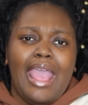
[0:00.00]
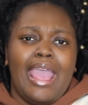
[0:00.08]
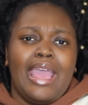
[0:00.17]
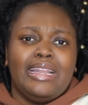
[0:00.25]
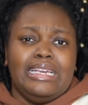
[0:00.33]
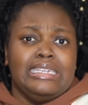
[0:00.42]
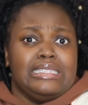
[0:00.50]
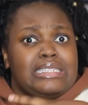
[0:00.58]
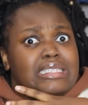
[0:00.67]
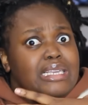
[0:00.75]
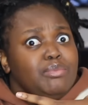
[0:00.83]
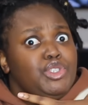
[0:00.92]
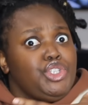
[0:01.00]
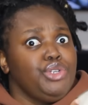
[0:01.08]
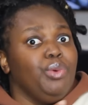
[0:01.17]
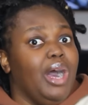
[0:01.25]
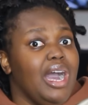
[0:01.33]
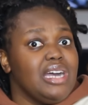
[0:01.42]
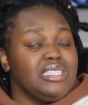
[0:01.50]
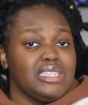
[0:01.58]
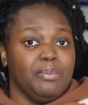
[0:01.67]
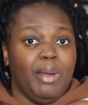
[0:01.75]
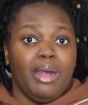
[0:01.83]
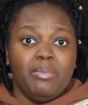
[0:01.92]
And it seems to us,
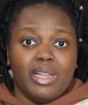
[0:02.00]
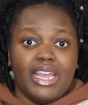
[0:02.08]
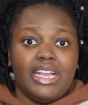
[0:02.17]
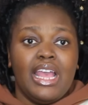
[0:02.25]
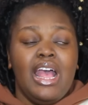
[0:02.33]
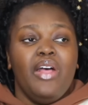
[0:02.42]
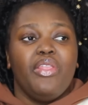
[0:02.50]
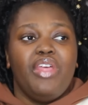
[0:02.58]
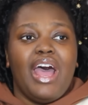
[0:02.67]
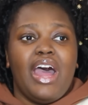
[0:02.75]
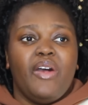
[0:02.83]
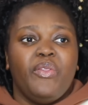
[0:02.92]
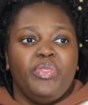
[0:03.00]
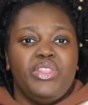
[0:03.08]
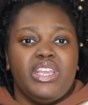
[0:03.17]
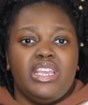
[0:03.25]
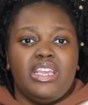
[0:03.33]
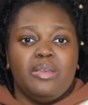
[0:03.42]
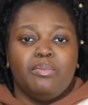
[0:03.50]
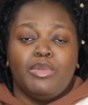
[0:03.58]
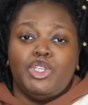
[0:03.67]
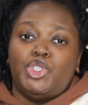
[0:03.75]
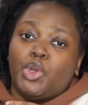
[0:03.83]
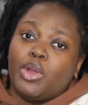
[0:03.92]
the public, that the
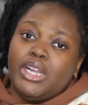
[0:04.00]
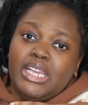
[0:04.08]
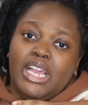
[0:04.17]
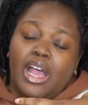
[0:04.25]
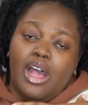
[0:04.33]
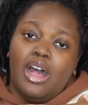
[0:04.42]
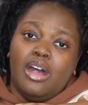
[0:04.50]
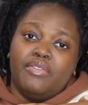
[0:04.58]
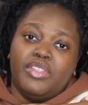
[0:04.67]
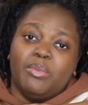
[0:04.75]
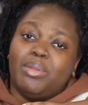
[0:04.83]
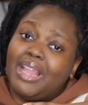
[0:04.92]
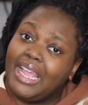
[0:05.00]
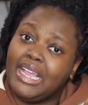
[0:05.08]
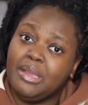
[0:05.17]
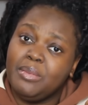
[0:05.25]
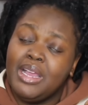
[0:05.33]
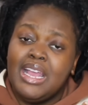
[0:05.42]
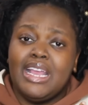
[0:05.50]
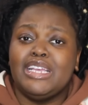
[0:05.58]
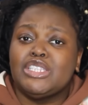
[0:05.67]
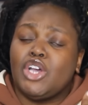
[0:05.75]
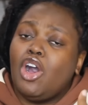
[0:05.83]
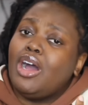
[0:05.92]
majority of the blame
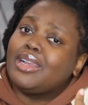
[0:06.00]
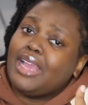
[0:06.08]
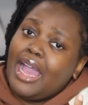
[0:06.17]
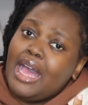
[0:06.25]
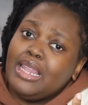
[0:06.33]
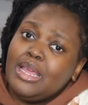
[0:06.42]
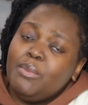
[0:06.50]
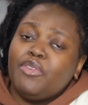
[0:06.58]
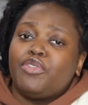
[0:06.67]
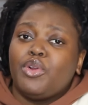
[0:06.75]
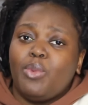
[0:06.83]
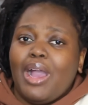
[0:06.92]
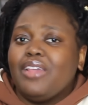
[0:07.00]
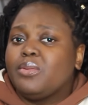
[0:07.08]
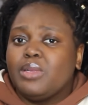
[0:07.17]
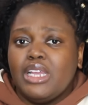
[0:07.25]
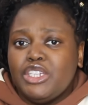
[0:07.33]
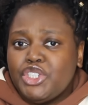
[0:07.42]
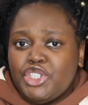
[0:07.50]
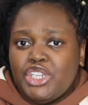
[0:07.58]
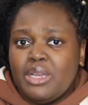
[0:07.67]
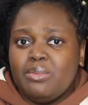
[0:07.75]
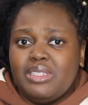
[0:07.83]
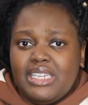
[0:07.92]
is on Callum for why the
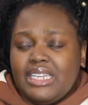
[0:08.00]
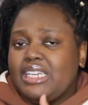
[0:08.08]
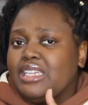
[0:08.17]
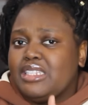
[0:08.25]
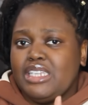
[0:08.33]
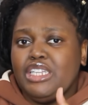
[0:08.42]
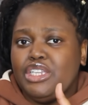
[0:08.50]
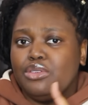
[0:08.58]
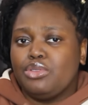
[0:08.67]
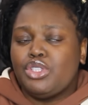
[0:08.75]
relationship didn't continue.